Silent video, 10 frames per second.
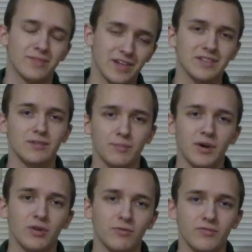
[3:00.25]
technically
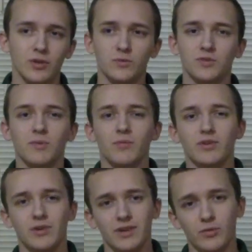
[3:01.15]
mono floats, but
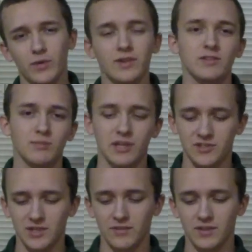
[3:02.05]
when you have a weightless
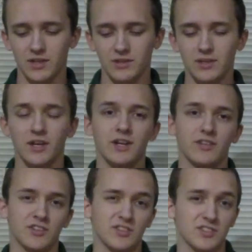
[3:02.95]
plastic on the end,
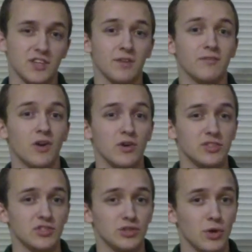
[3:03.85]
it's going to sink very
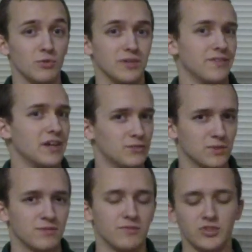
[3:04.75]
slowly, and that's
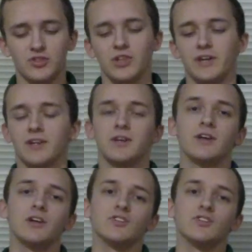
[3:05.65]
what the fish like.